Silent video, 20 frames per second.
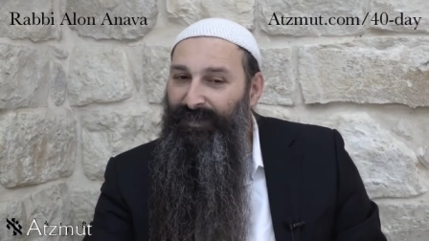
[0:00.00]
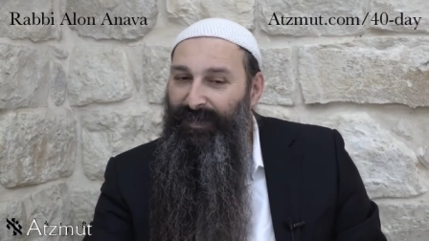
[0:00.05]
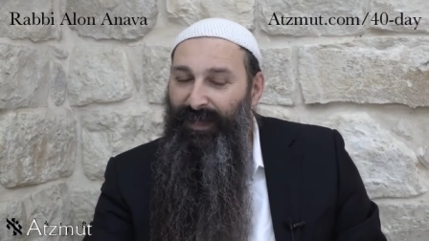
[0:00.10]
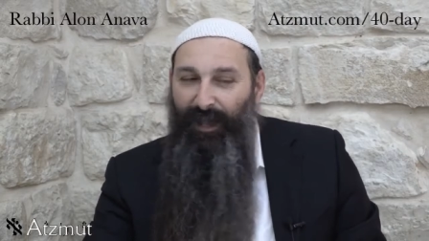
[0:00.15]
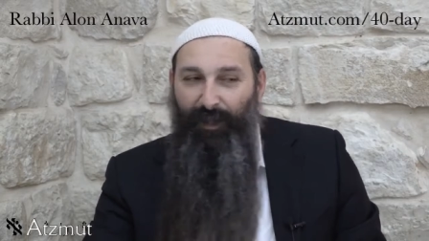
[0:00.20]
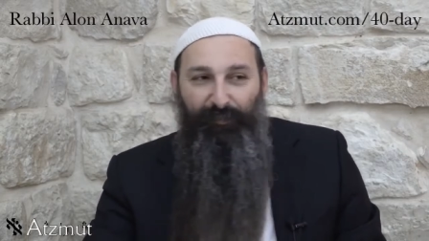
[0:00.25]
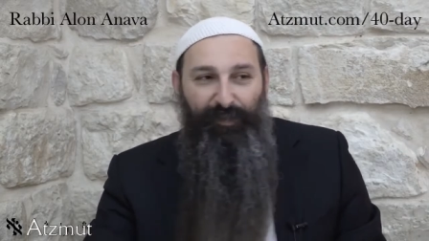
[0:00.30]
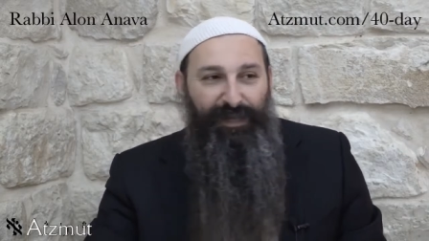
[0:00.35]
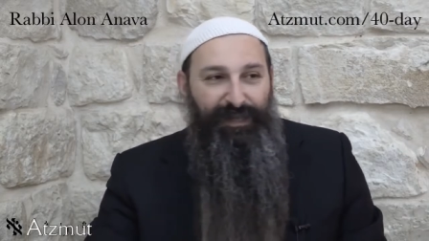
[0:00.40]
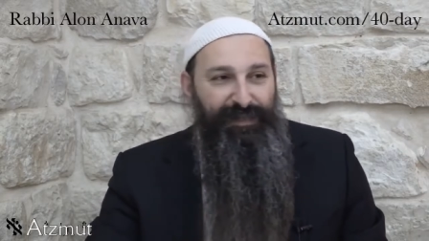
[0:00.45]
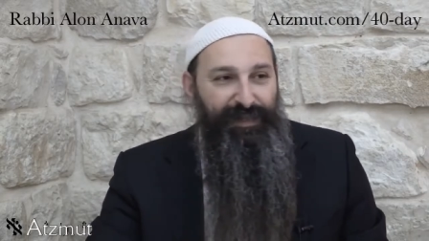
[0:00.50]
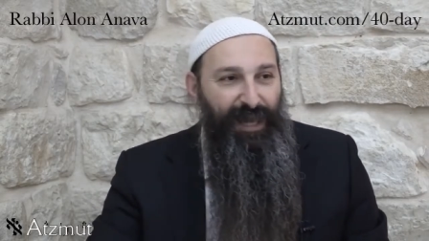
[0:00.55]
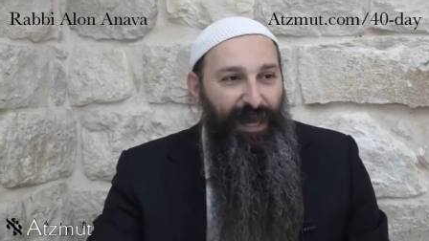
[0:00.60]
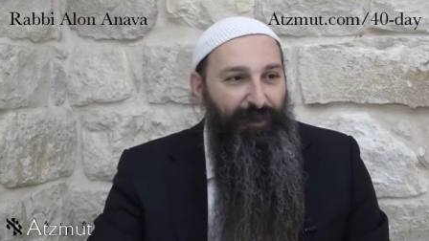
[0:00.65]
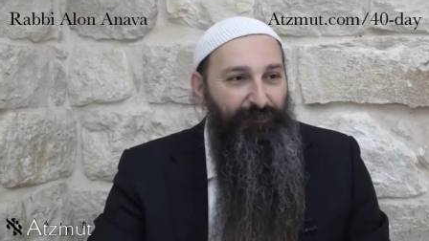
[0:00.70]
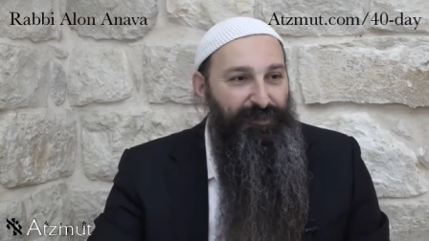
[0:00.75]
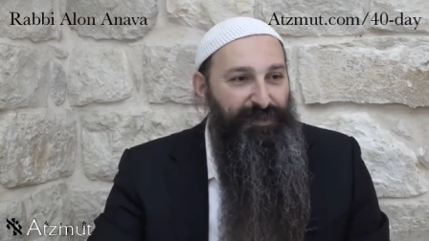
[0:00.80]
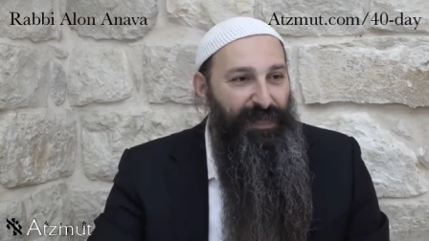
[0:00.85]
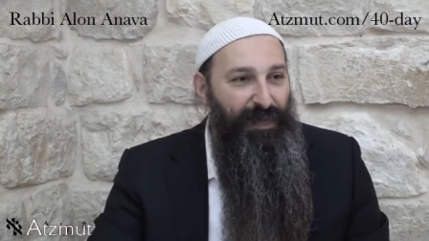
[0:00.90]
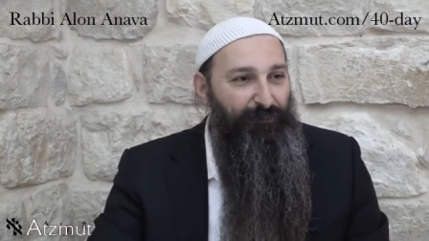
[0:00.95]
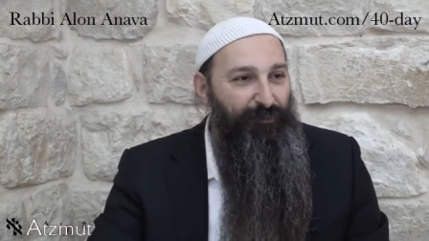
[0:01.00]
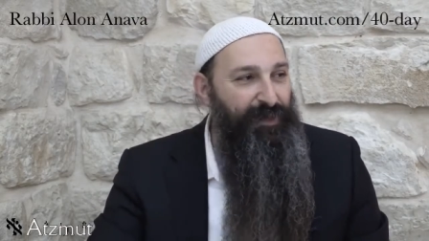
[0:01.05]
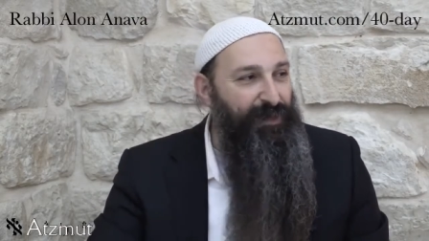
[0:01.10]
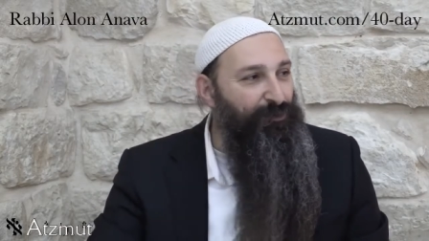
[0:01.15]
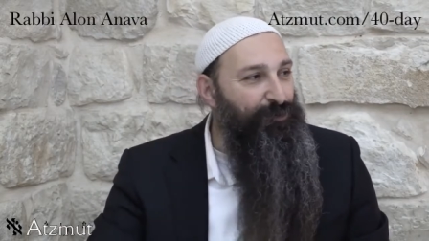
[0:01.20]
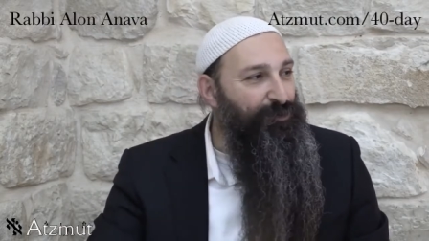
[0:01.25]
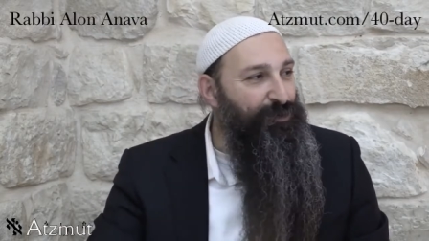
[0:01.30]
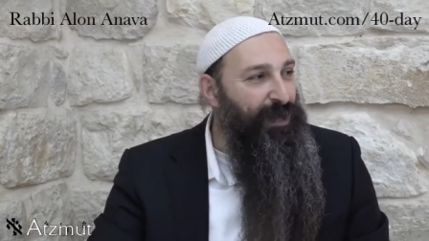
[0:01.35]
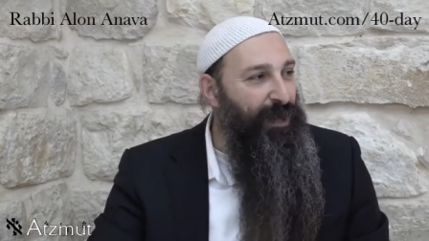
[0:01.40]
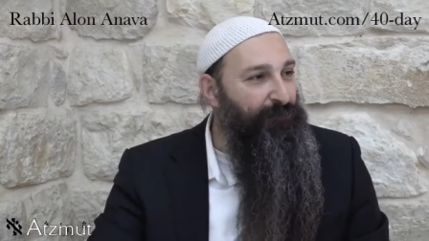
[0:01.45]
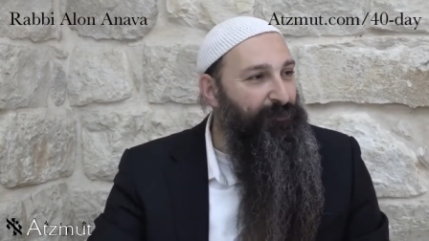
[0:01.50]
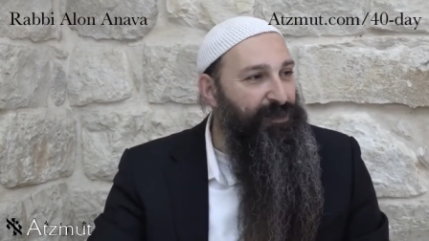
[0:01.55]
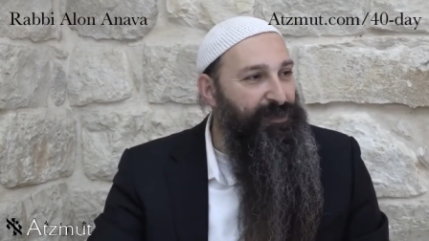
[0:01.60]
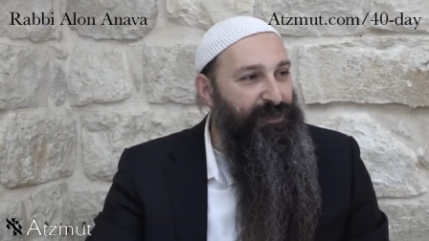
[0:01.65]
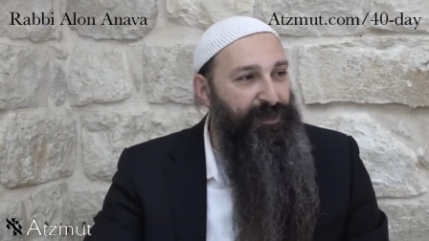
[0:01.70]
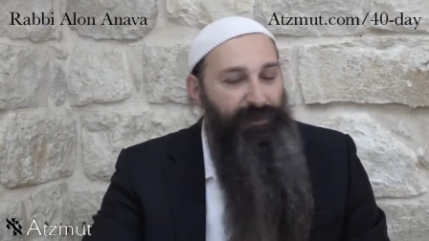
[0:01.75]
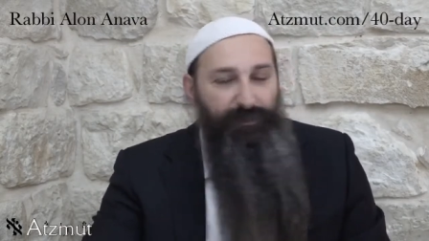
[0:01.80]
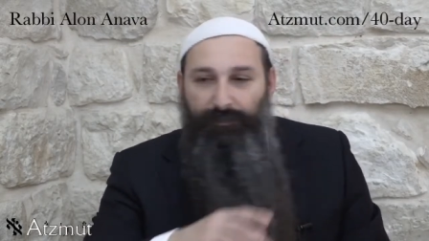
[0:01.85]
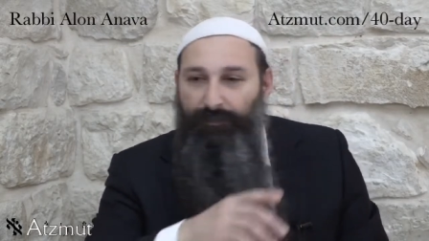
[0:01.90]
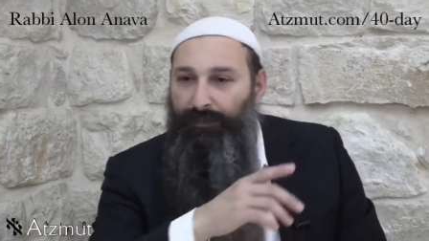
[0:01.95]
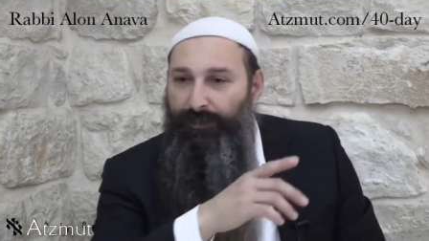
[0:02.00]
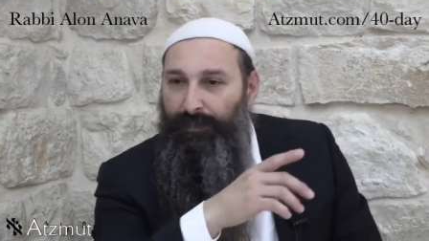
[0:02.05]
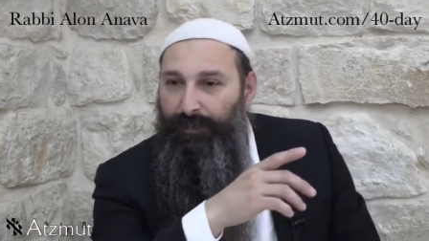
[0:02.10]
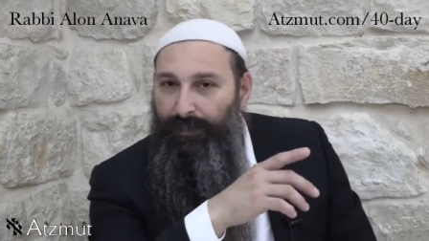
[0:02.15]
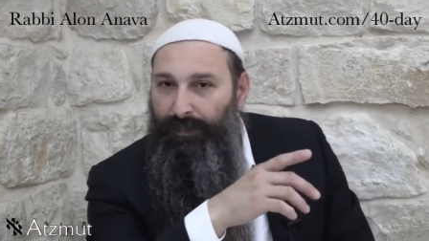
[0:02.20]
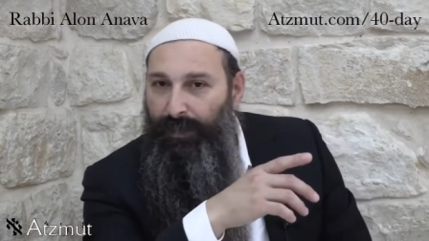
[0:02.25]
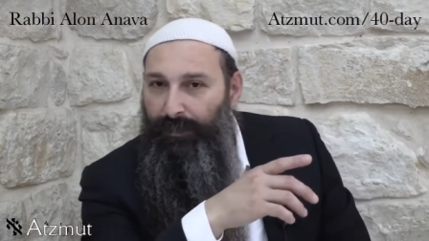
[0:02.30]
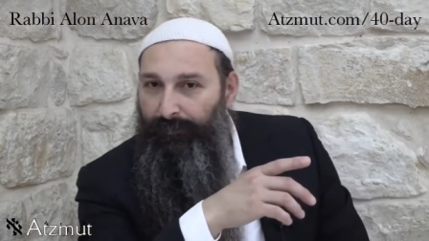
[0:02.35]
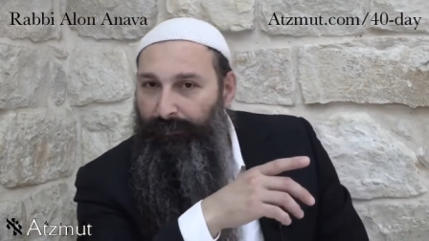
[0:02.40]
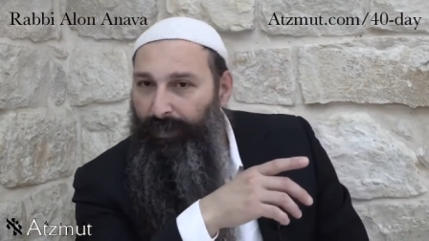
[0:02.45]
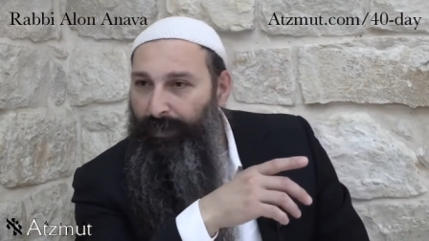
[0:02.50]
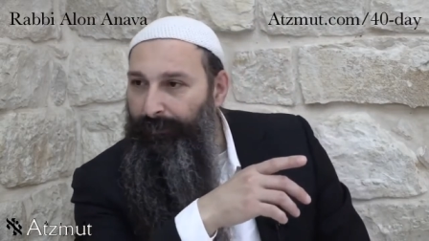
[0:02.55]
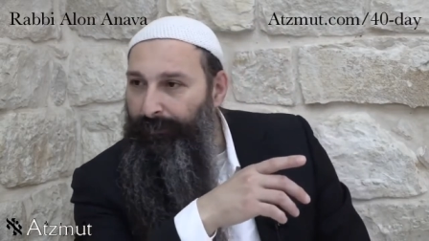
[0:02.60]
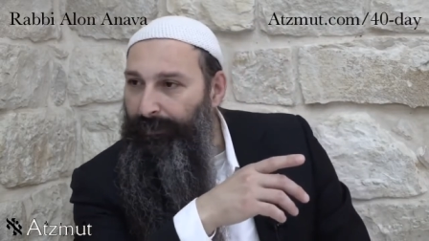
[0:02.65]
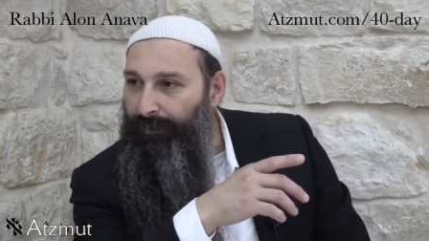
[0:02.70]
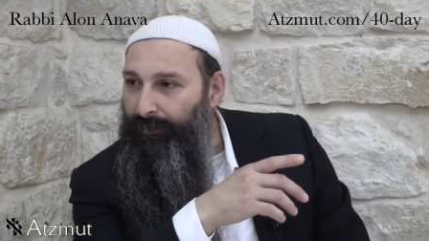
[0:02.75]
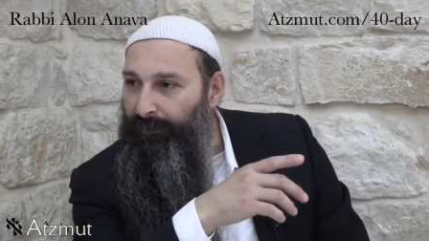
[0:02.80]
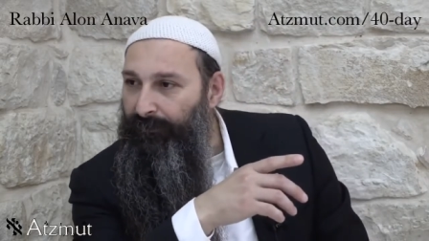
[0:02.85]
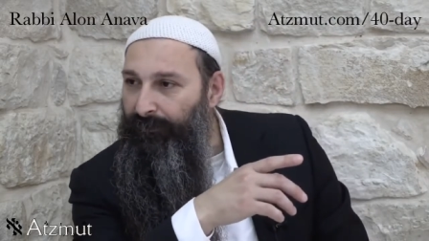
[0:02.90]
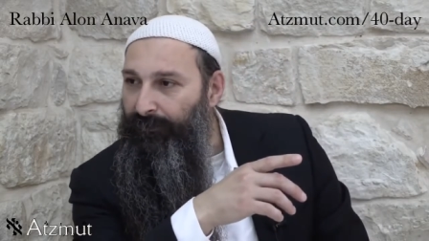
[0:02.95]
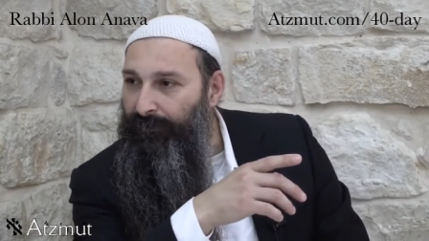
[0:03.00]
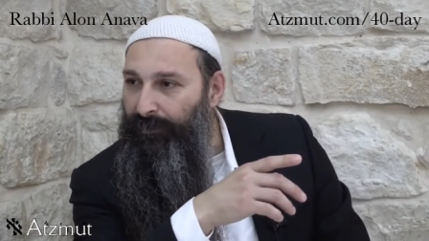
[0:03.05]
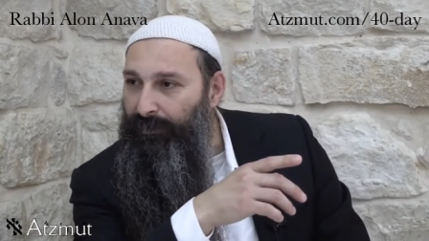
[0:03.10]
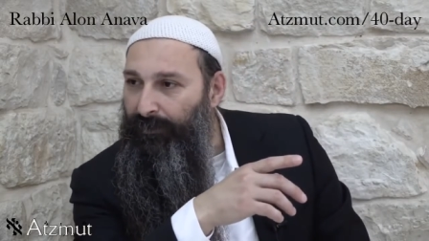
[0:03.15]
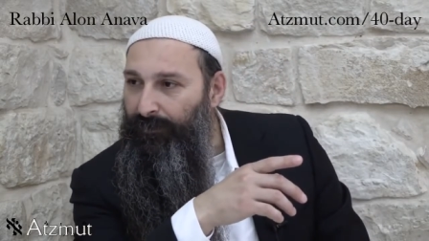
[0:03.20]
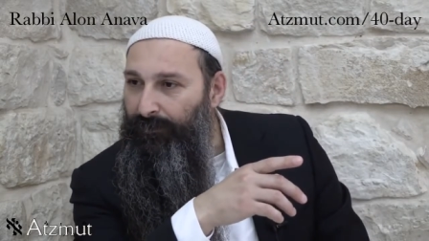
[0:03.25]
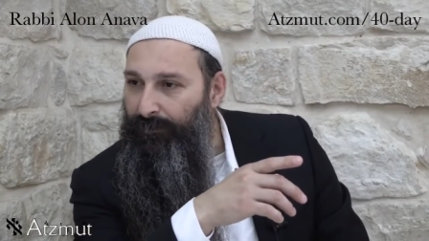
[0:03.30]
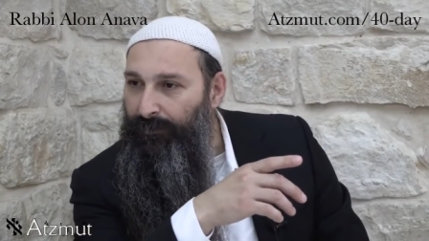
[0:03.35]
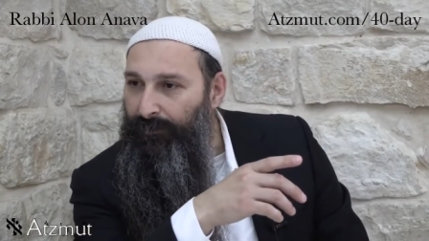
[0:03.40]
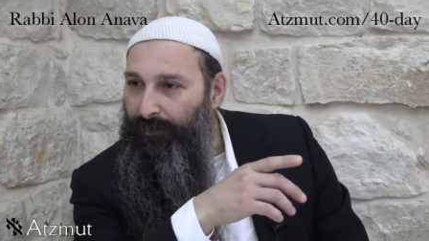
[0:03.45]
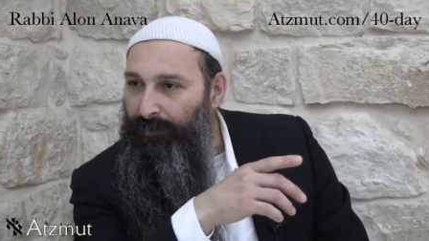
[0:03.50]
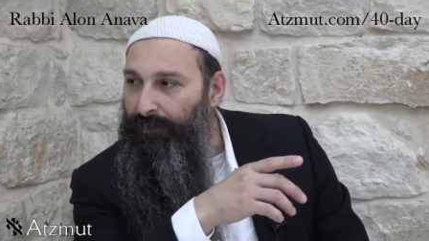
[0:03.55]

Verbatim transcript: How many times somebody will come and say, You see that rabbi over there?